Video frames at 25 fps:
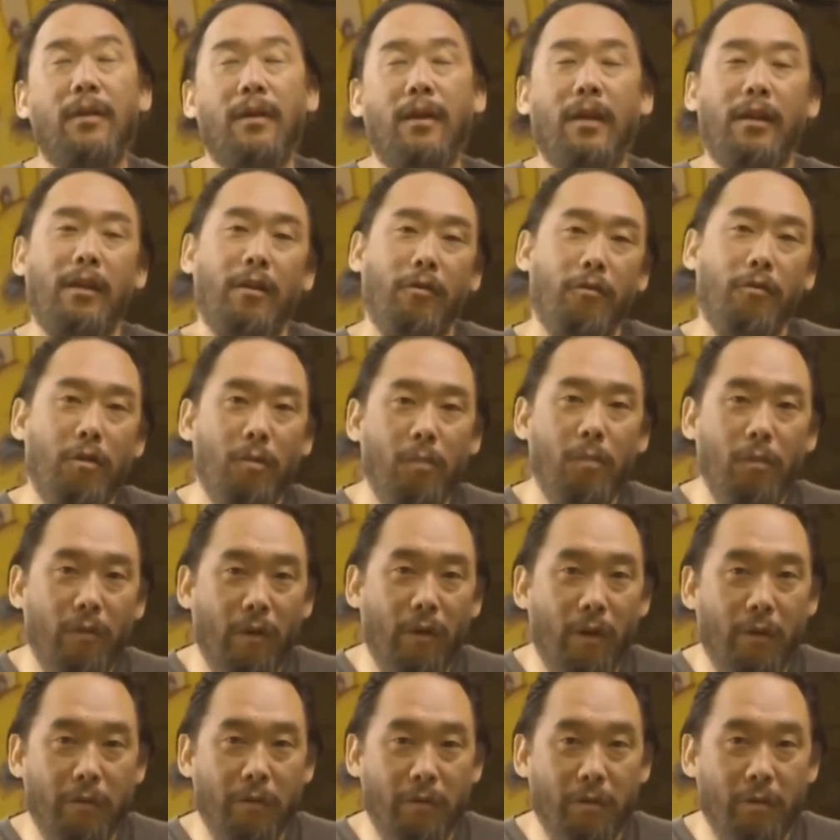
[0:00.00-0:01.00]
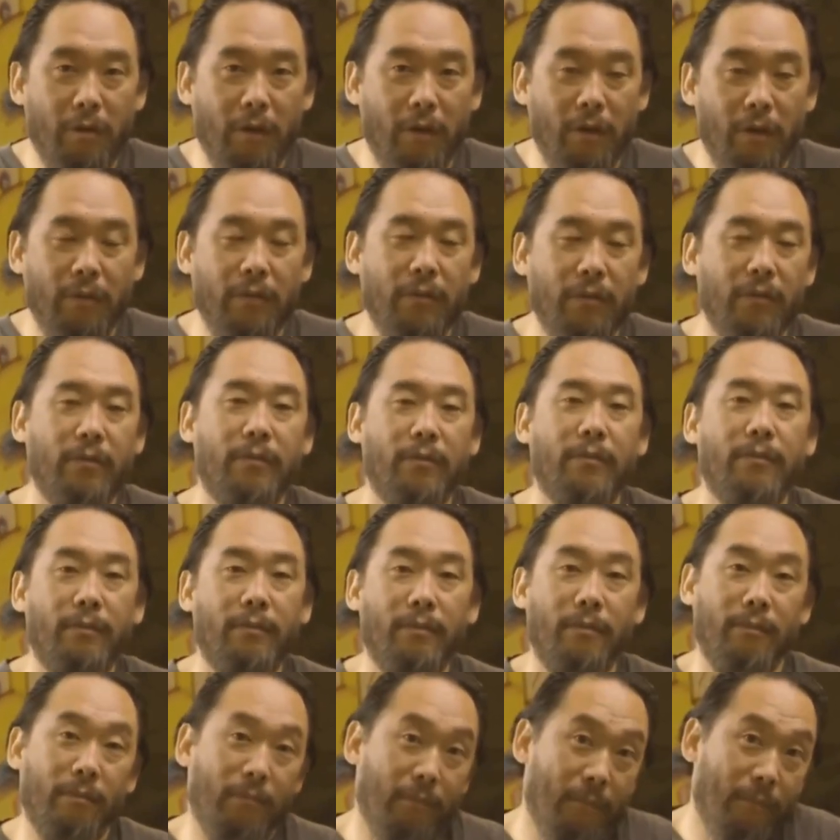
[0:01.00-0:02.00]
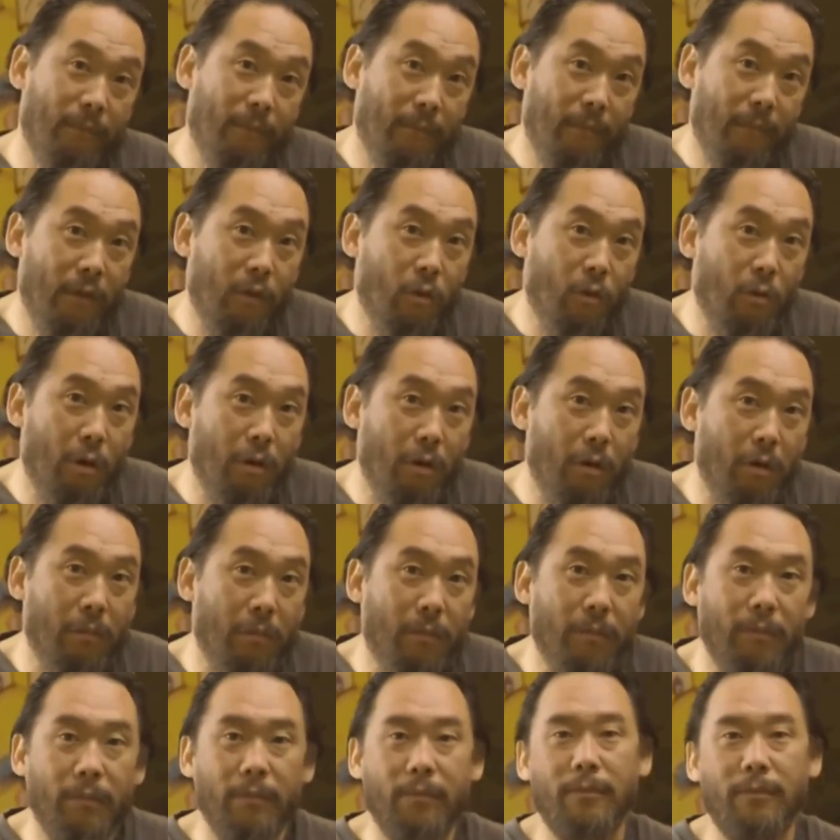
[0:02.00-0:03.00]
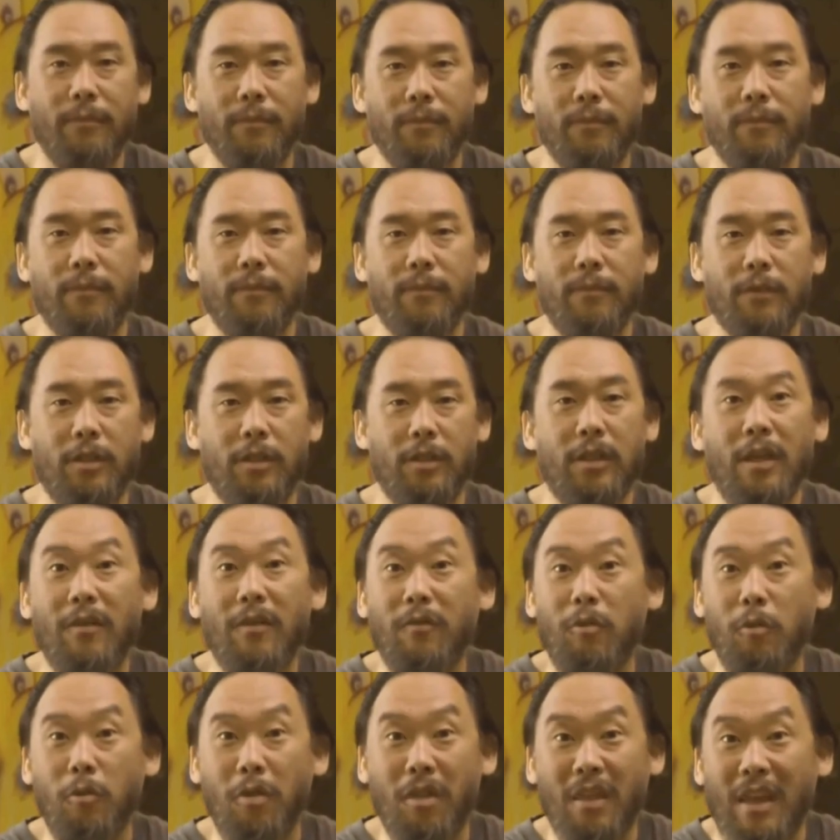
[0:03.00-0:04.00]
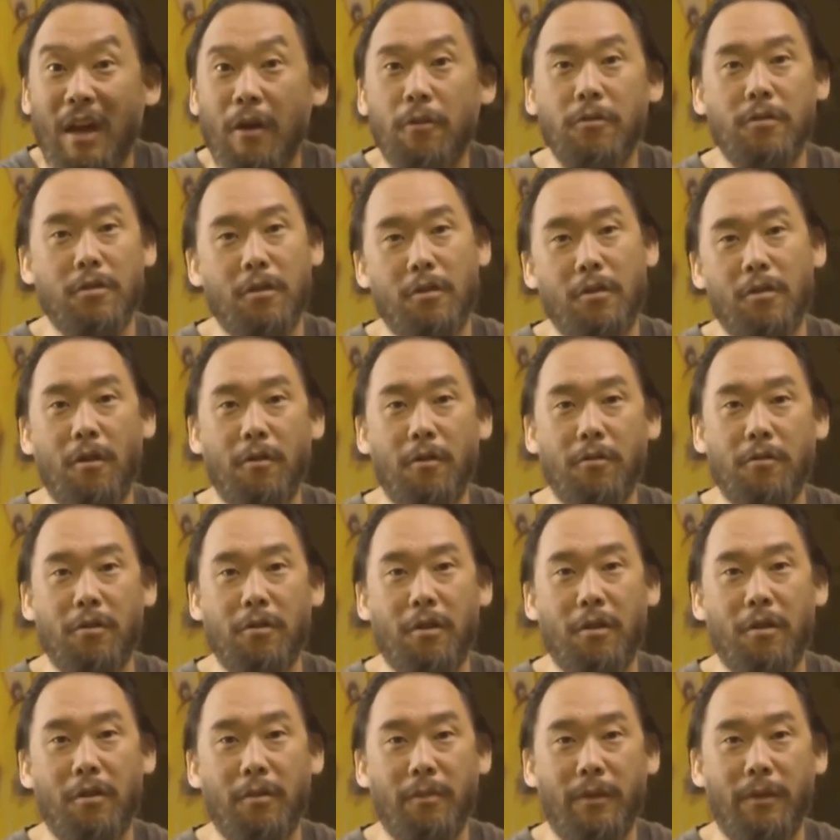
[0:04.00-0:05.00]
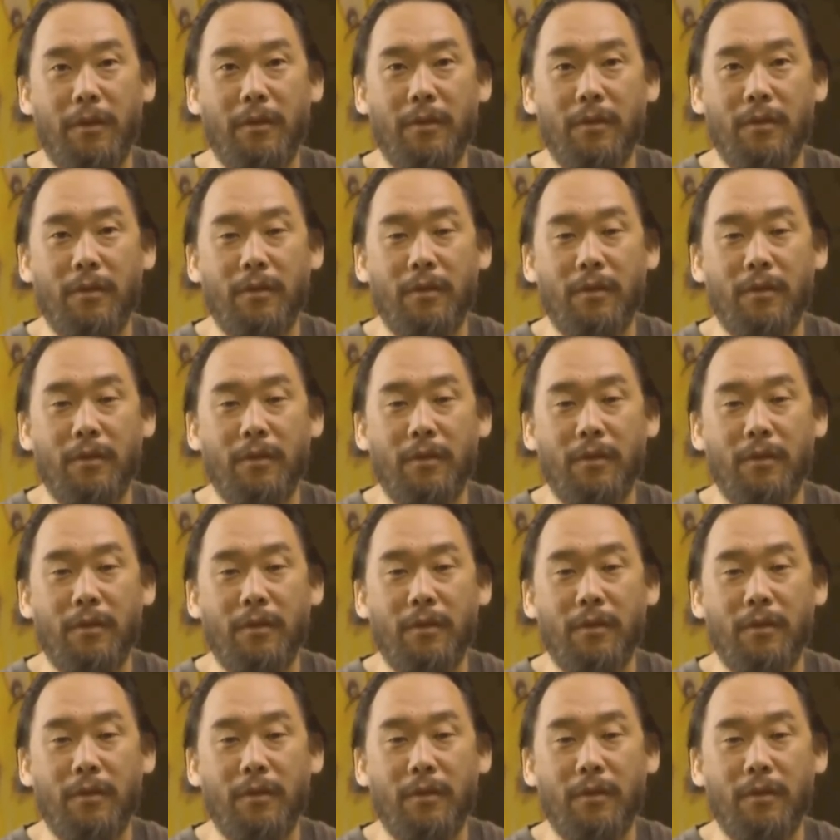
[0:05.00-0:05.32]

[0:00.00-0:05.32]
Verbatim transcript: And now you can move on with your life. You're welcome. Just saved you thousands of dollars of therapy.